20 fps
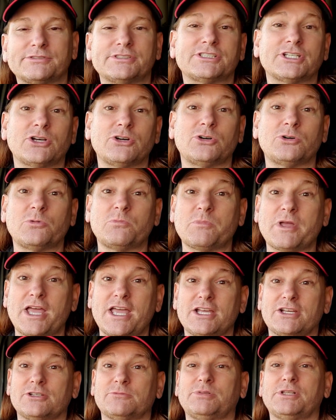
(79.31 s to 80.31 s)
So,
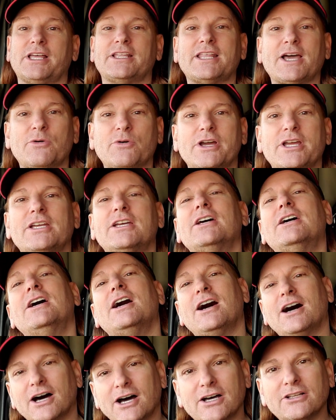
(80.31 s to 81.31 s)
hey, good plan. That way,
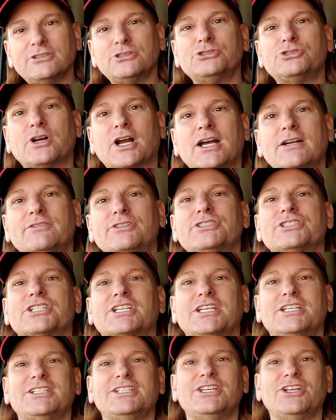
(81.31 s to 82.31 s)
other drivers
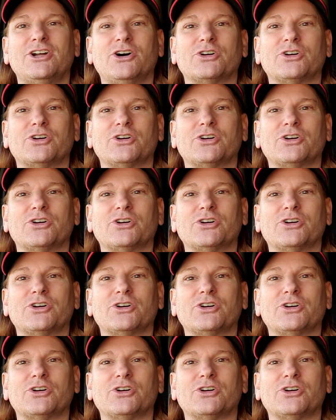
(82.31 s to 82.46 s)
can,